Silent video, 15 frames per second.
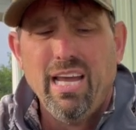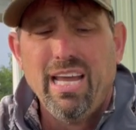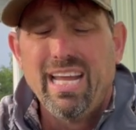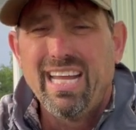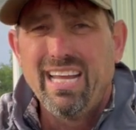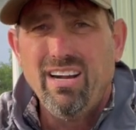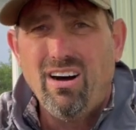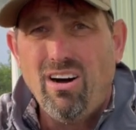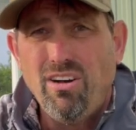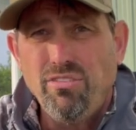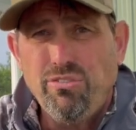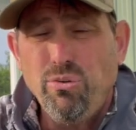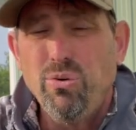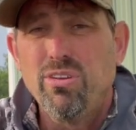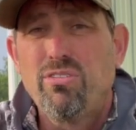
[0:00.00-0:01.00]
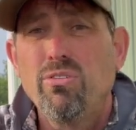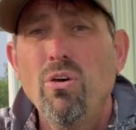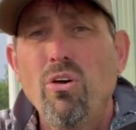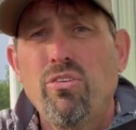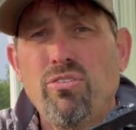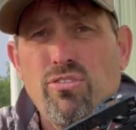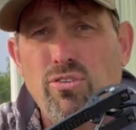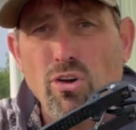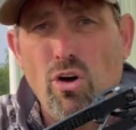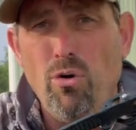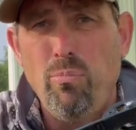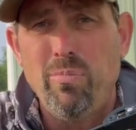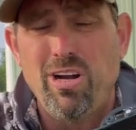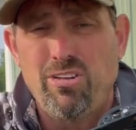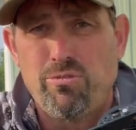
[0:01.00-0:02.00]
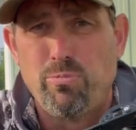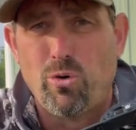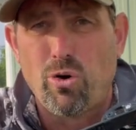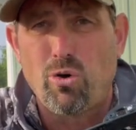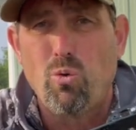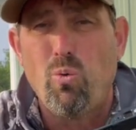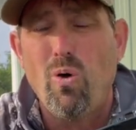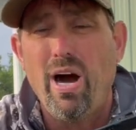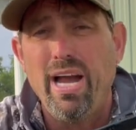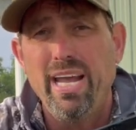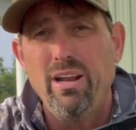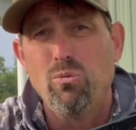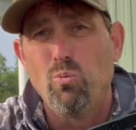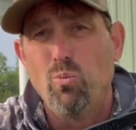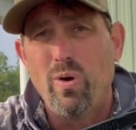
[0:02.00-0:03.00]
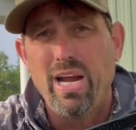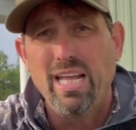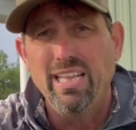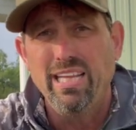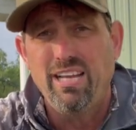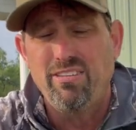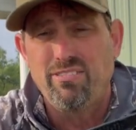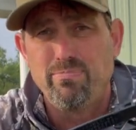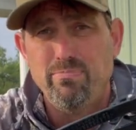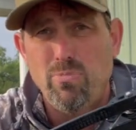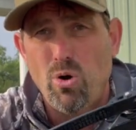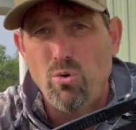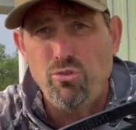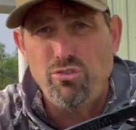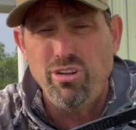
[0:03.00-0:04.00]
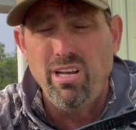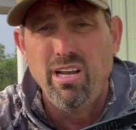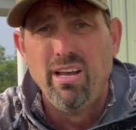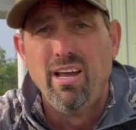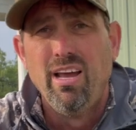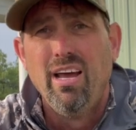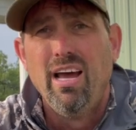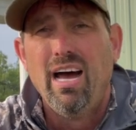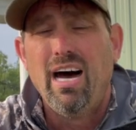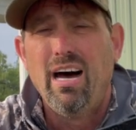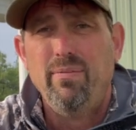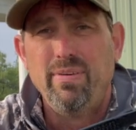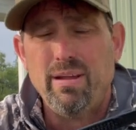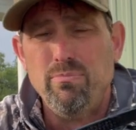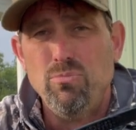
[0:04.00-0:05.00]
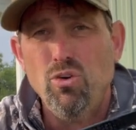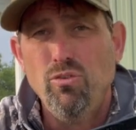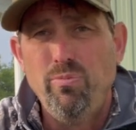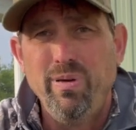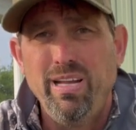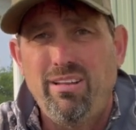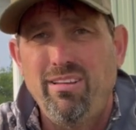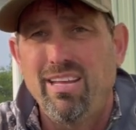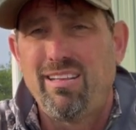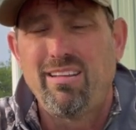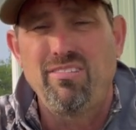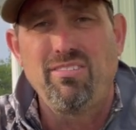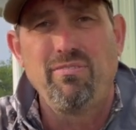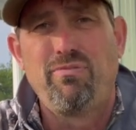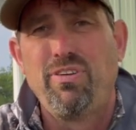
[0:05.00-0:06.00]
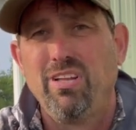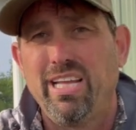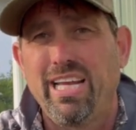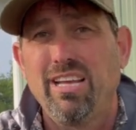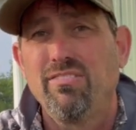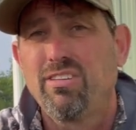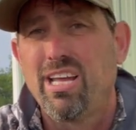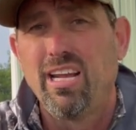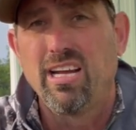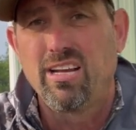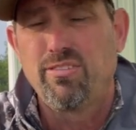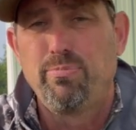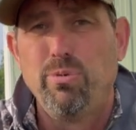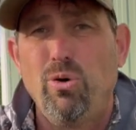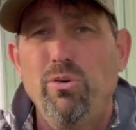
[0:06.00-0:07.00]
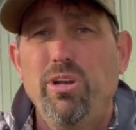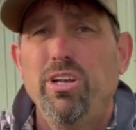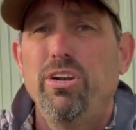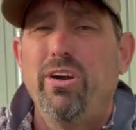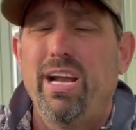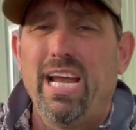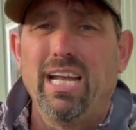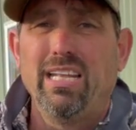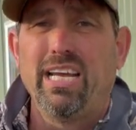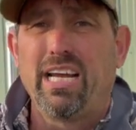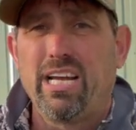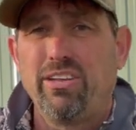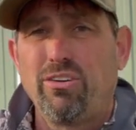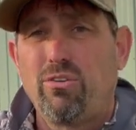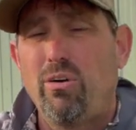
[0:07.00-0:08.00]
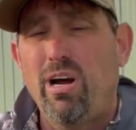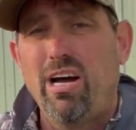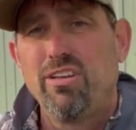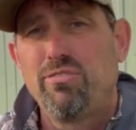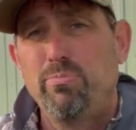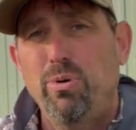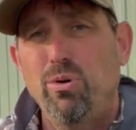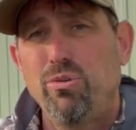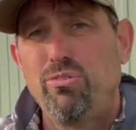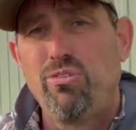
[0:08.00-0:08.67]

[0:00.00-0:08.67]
It also is so much more quiet, way less motion and movement. It doesn't feel like it's going to explode in your hand like other crossbows.